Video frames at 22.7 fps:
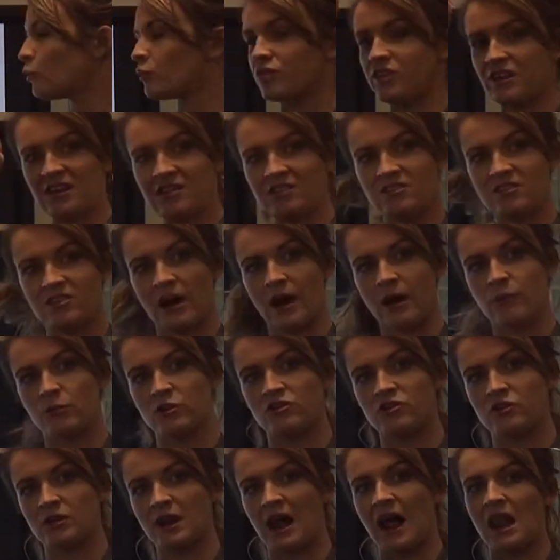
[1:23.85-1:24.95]
this time we're
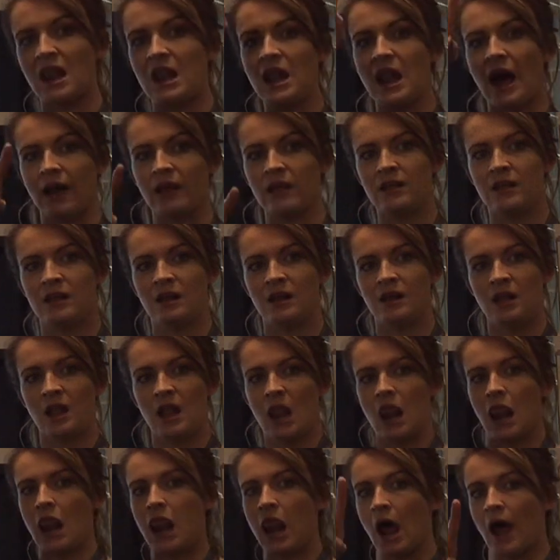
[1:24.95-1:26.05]
doing our
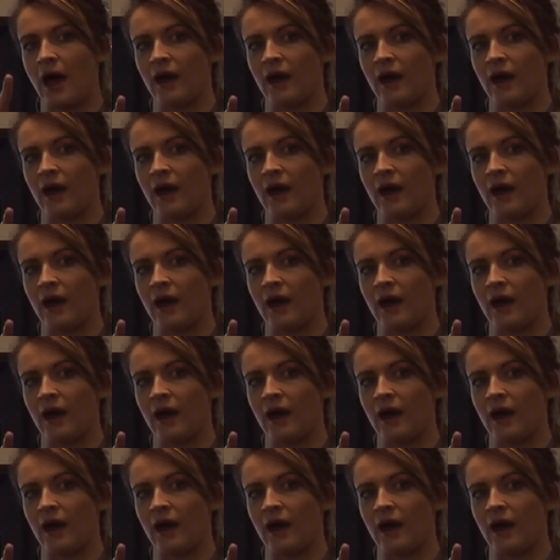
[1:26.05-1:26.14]
L.